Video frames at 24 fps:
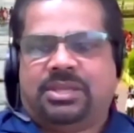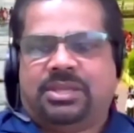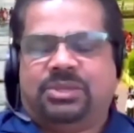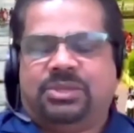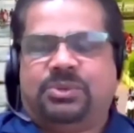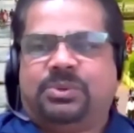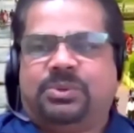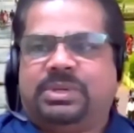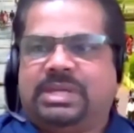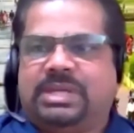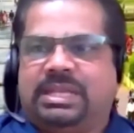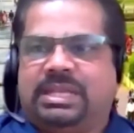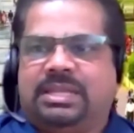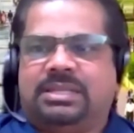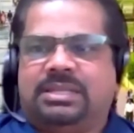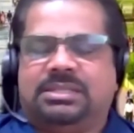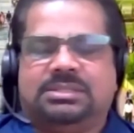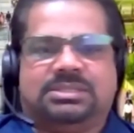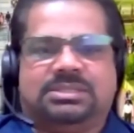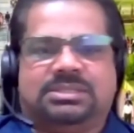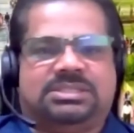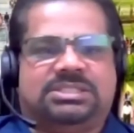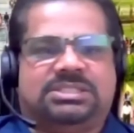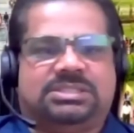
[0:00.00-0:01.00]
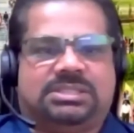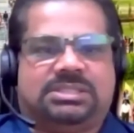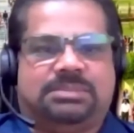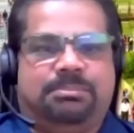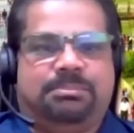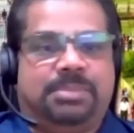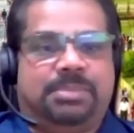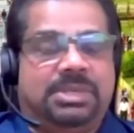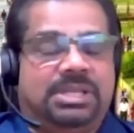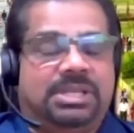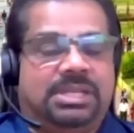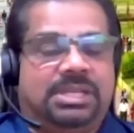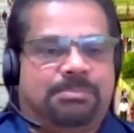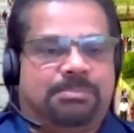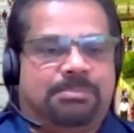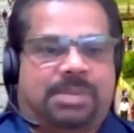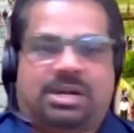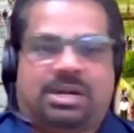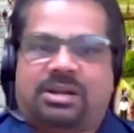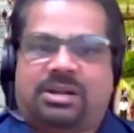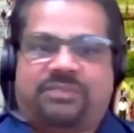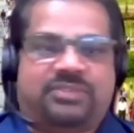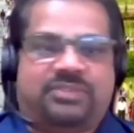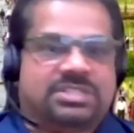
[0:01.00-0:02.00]
you can be
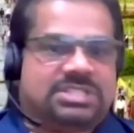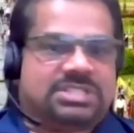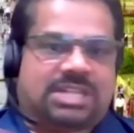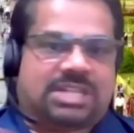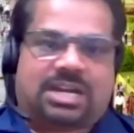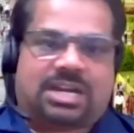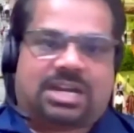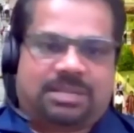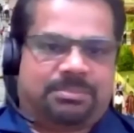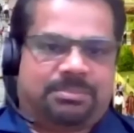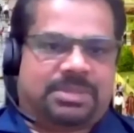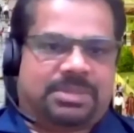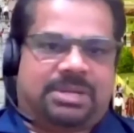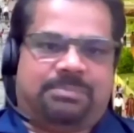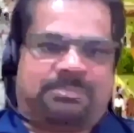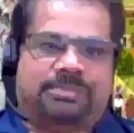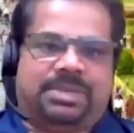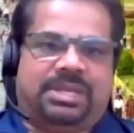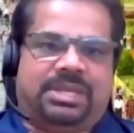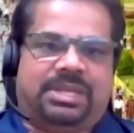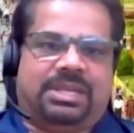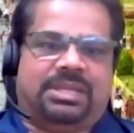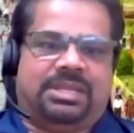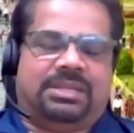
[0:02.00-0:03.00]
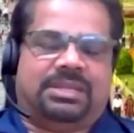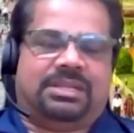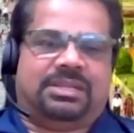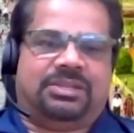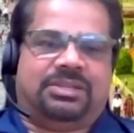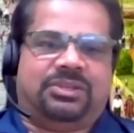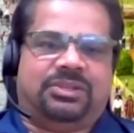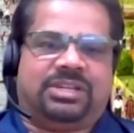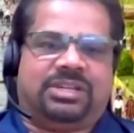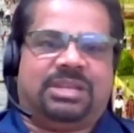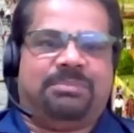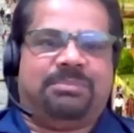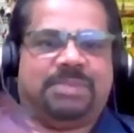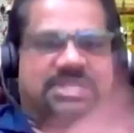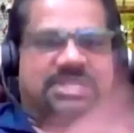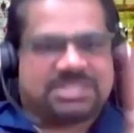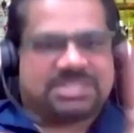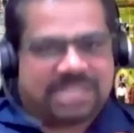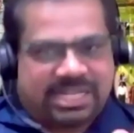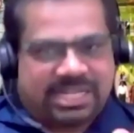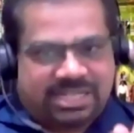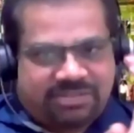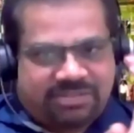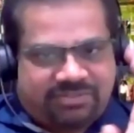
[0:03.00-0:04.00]
part of a startup company. You can be a
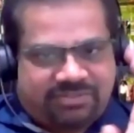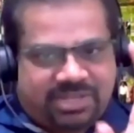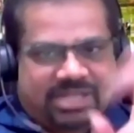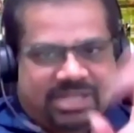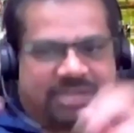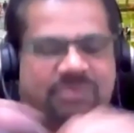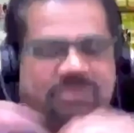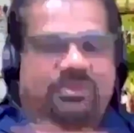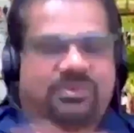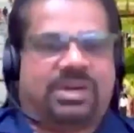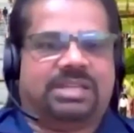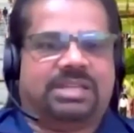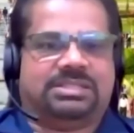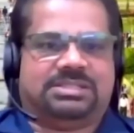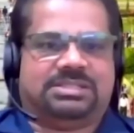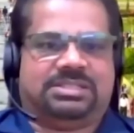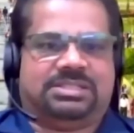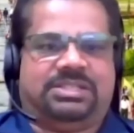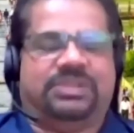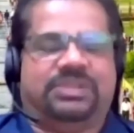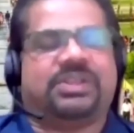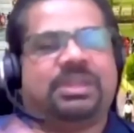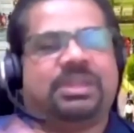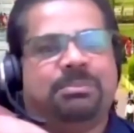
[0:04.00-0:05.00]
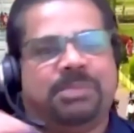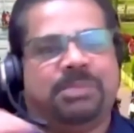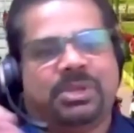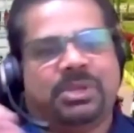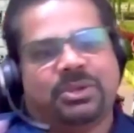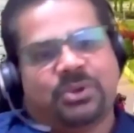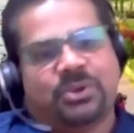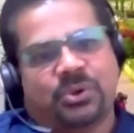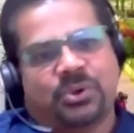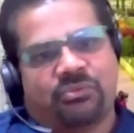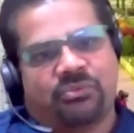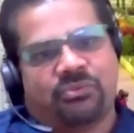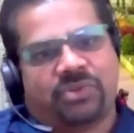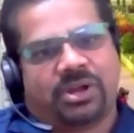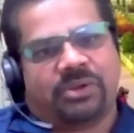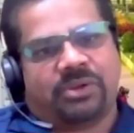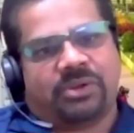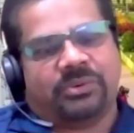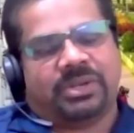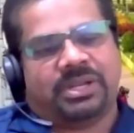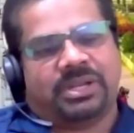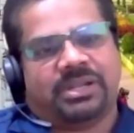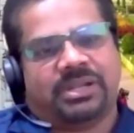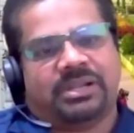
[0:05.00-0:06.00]
scientific advisor. You can be a co-founder,